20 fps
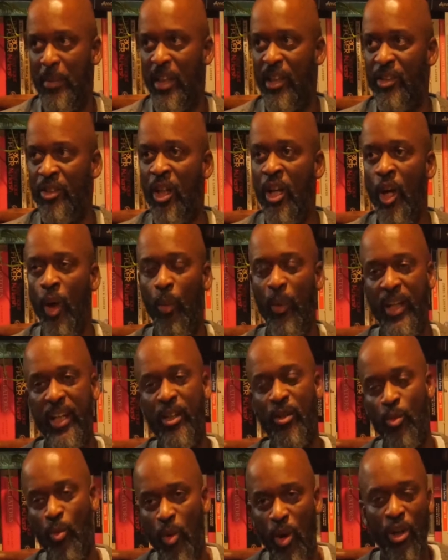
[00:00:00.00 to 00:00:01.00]
because we
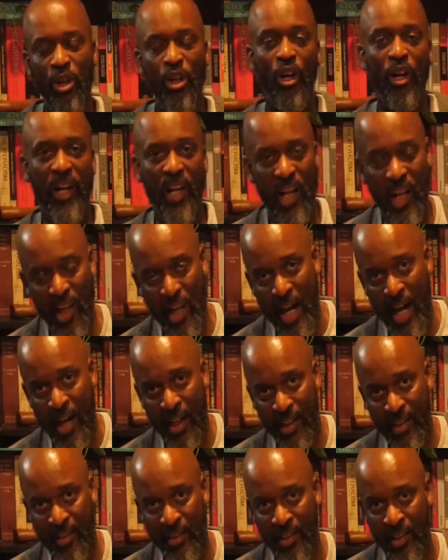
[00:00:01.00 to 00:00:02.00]
didn't work on a
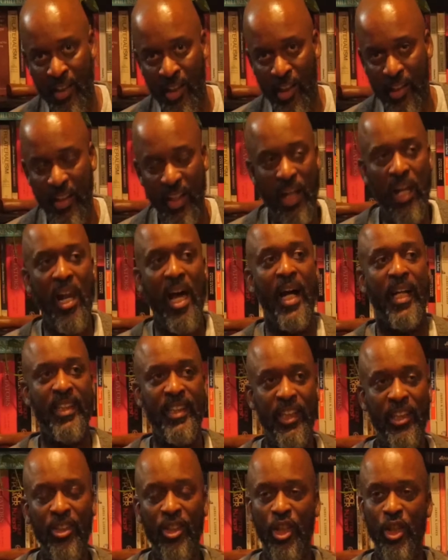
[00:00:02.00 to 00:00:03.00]
clock and the clock
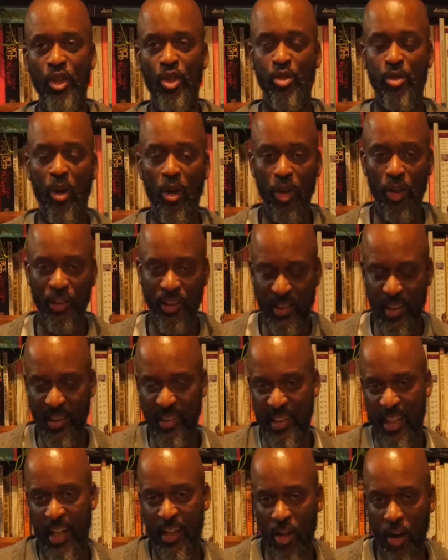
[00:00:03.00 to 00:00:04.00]
didn't control or
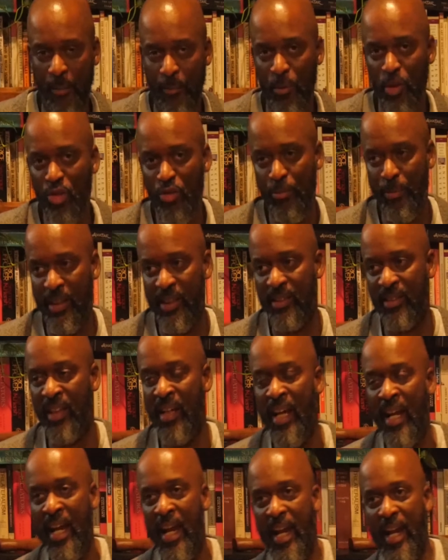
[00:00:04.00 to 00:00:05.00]
dictate our movements,
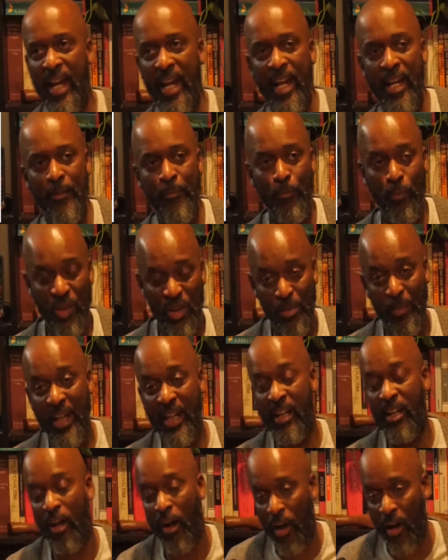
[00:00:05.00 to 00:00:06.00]
and which
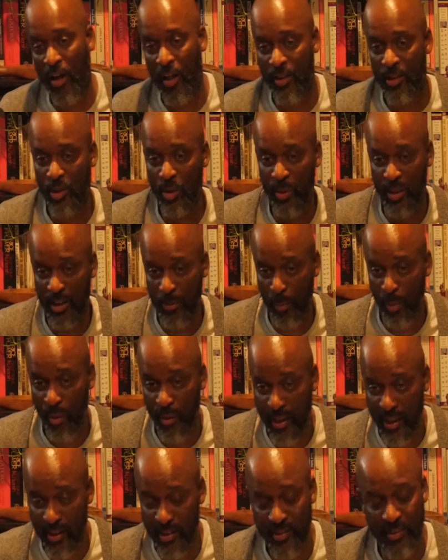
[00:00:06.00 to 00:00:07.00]
made it hard to
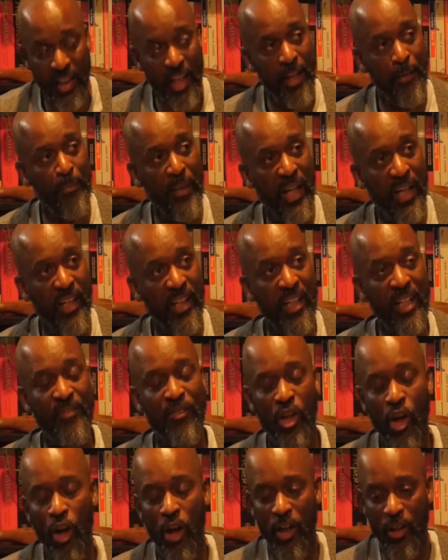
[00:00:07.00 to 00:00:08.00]
exploit us and made it
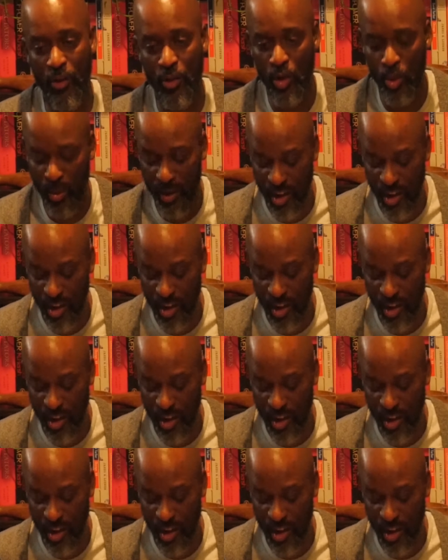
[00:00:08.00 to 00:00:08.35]
even harder to